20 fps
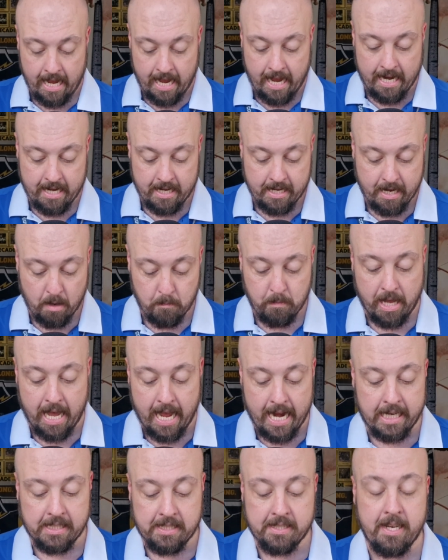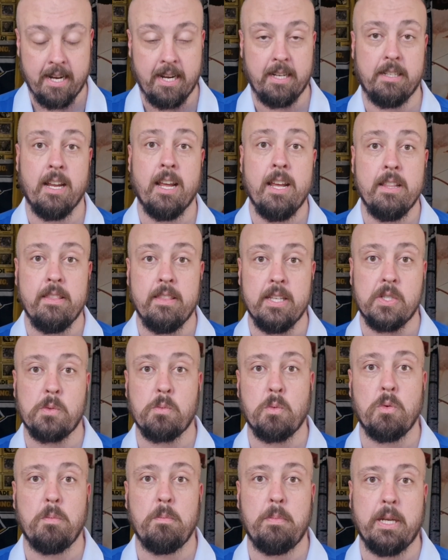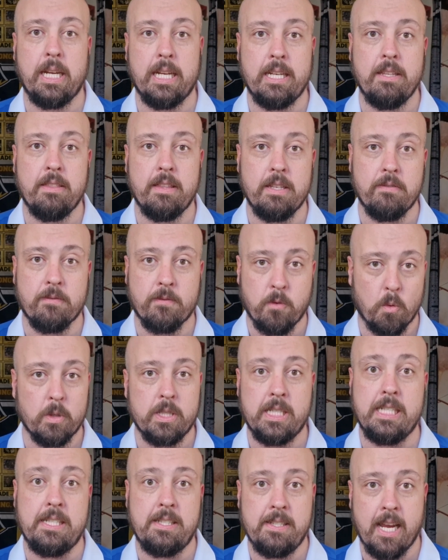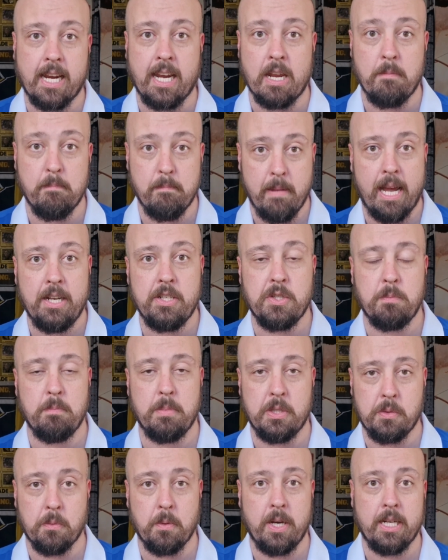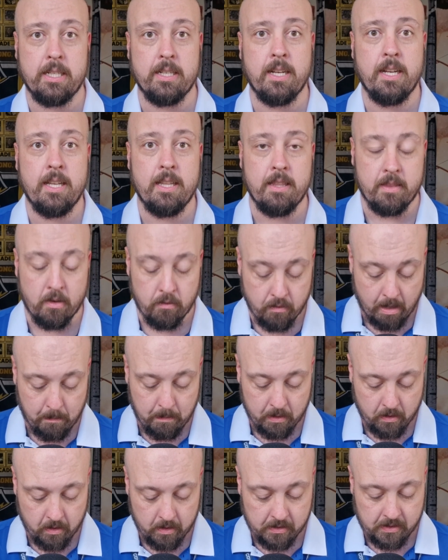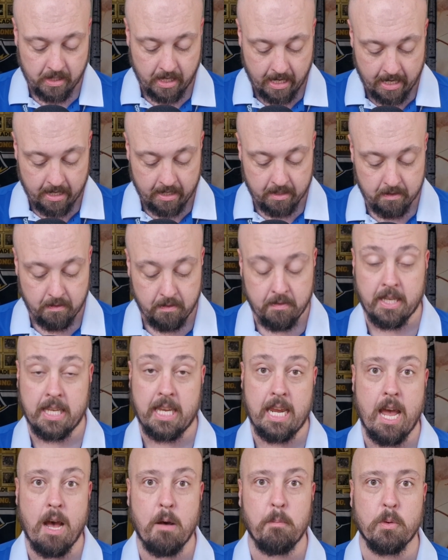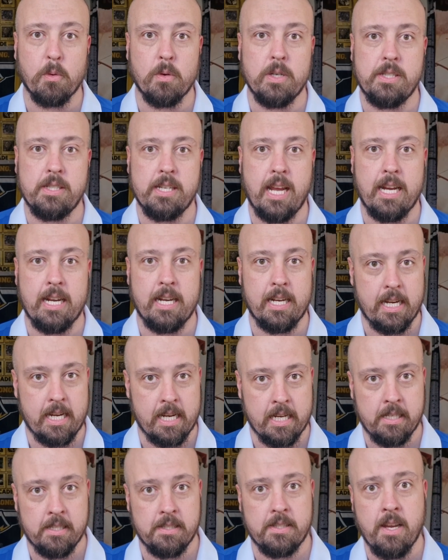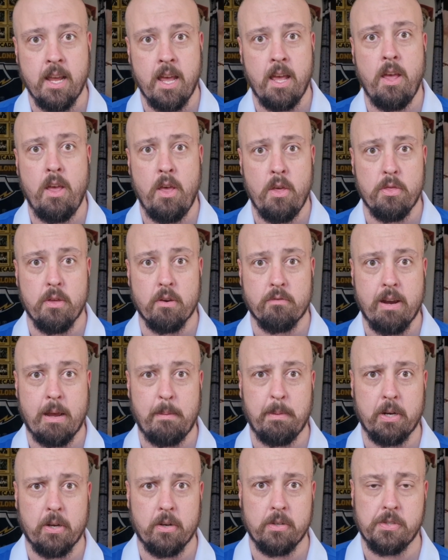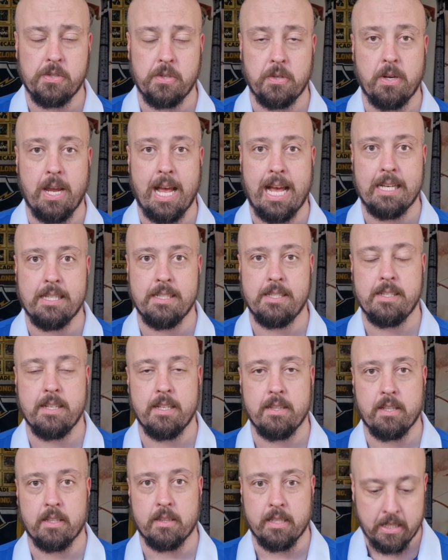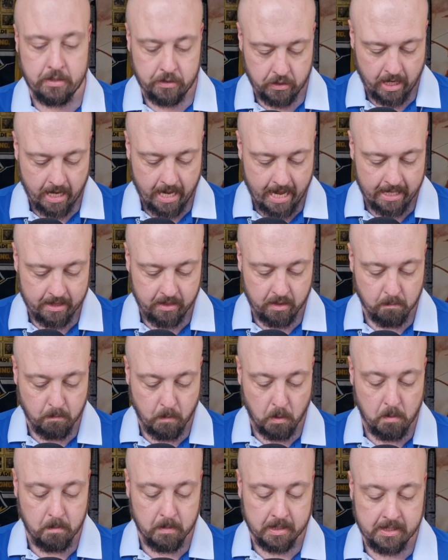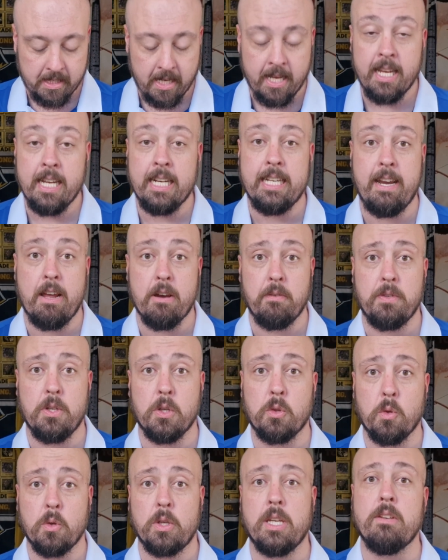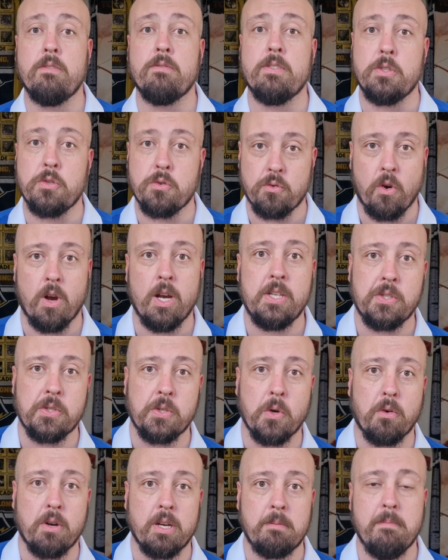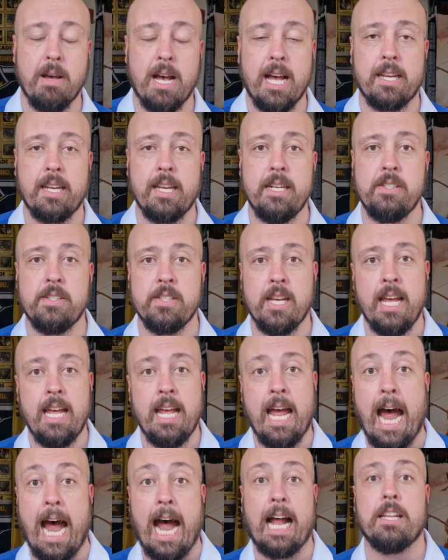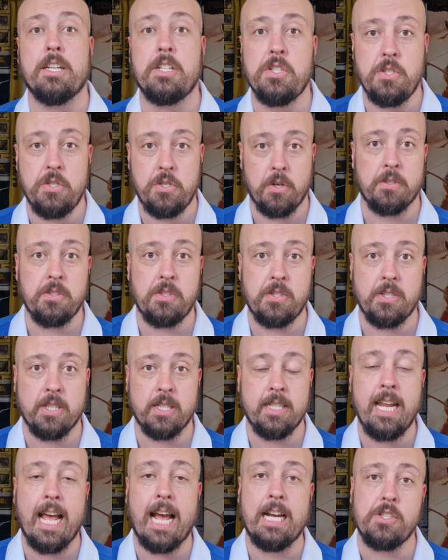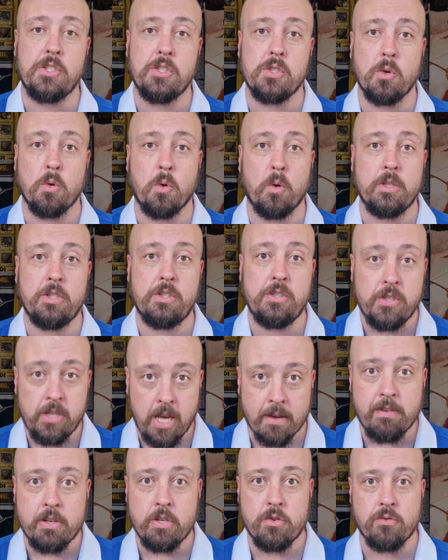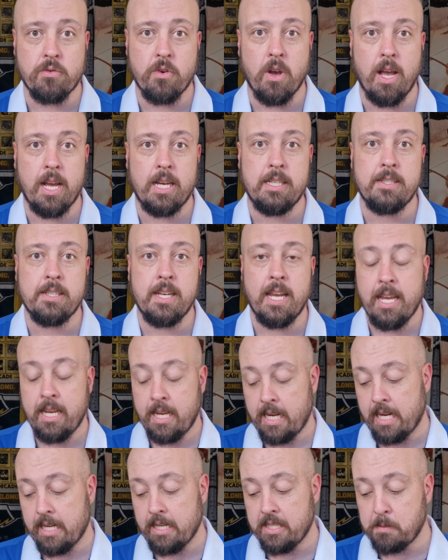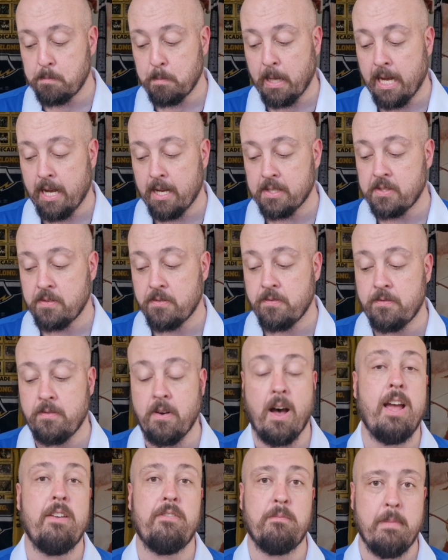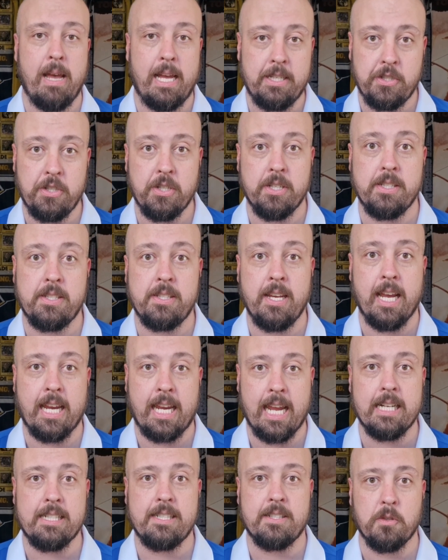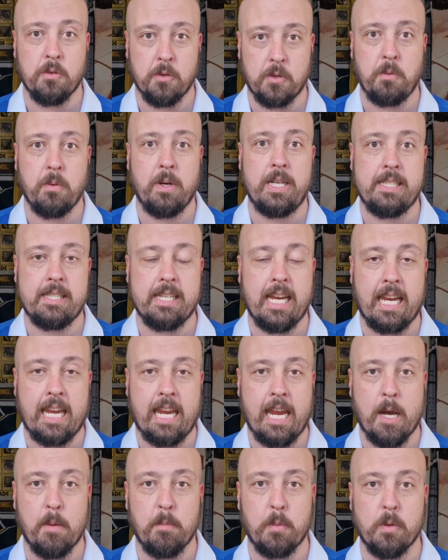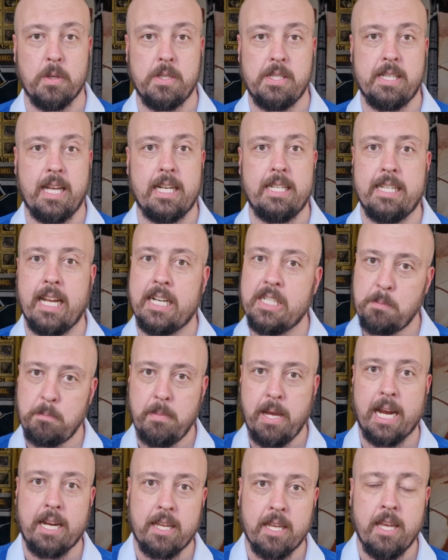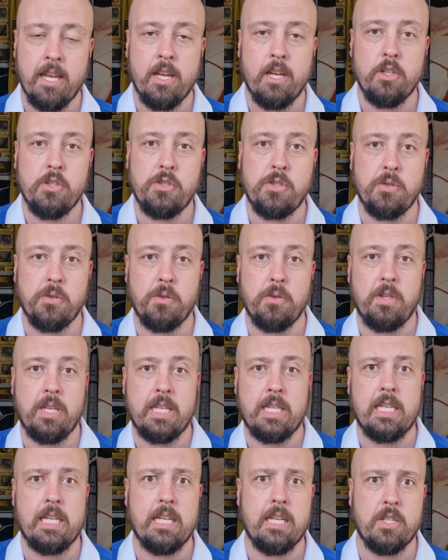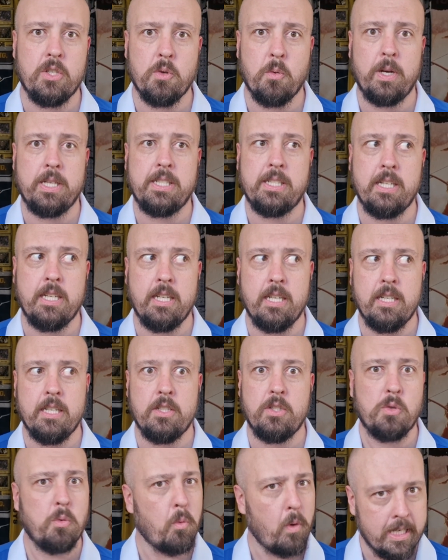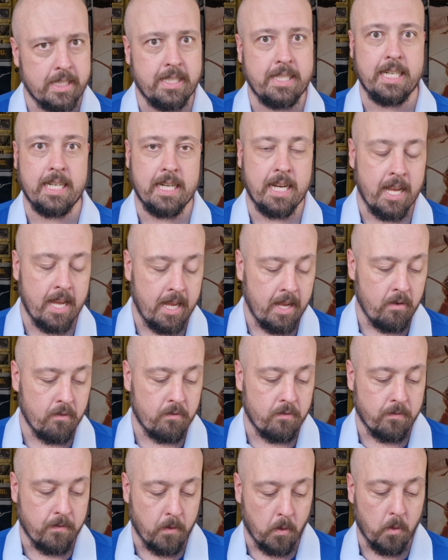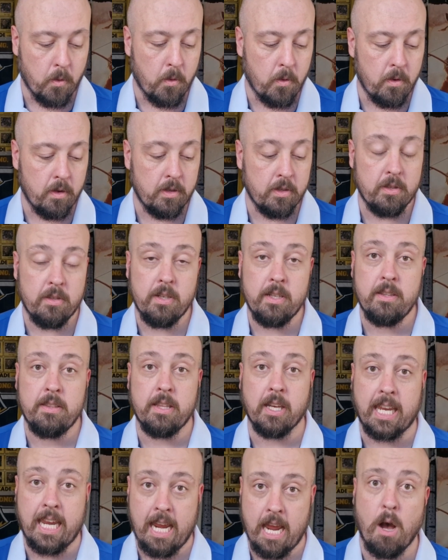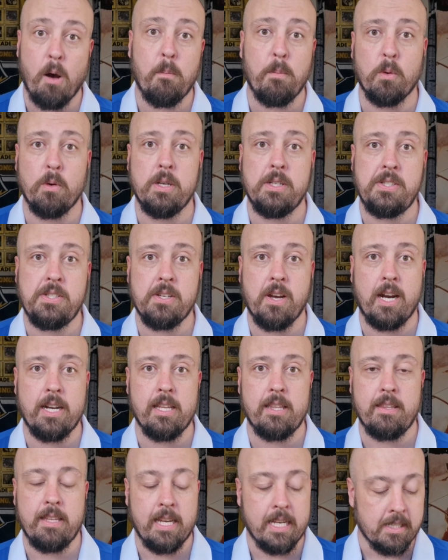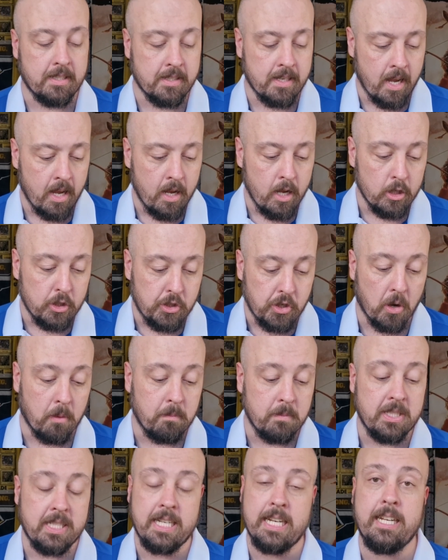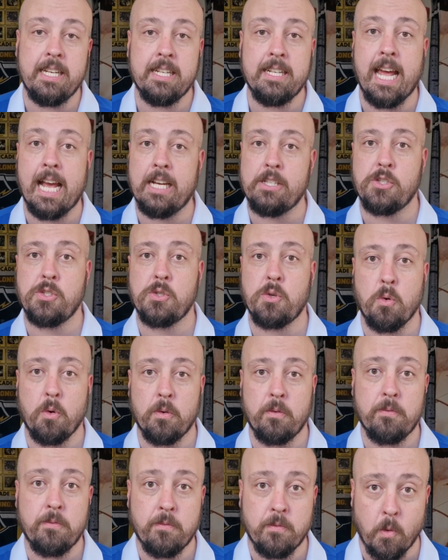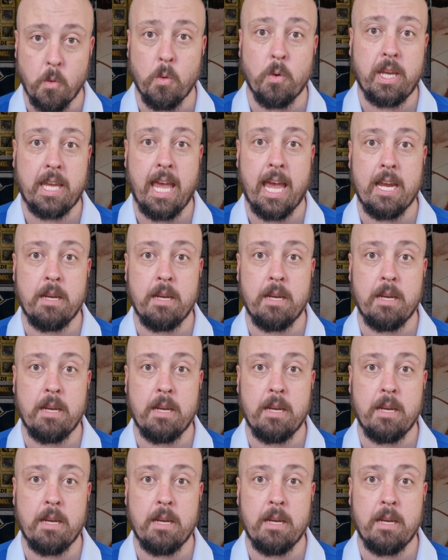at number 18. This will be the 42nd match between the Rabbitohs and the Cowboys, and it is the Rabbitohs who has the ledger at the moment. Now, if you're looking for try-scoring markets, Alex Johnston has scored 7 tries in his past 5 matches against the North Queensland Cowboys. That dates back to the year 2020. For the Cowboys side of things, Tom Dearden has scored 4